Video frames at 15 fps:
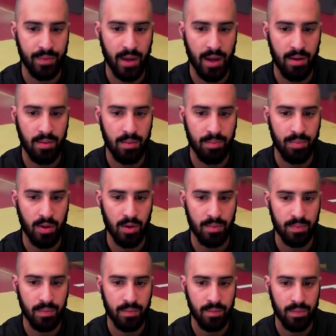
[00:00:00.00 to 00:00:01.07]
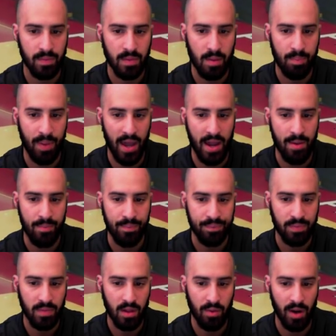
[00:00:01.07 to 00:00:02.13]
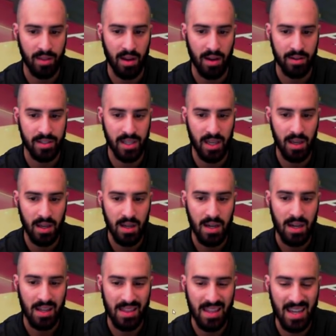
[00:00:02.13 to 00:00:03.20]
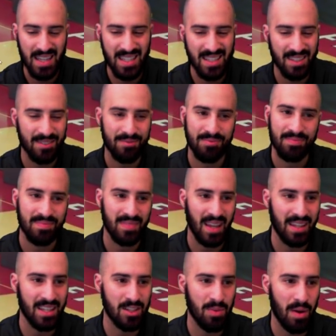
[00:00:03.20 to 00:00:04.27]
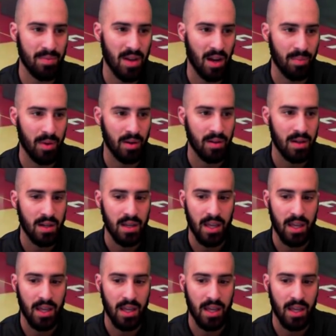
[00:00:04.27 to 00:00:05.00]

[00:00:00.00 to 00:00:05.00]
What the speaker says: Okay, boom, bam, right there. See this, and this is what I'm talking about.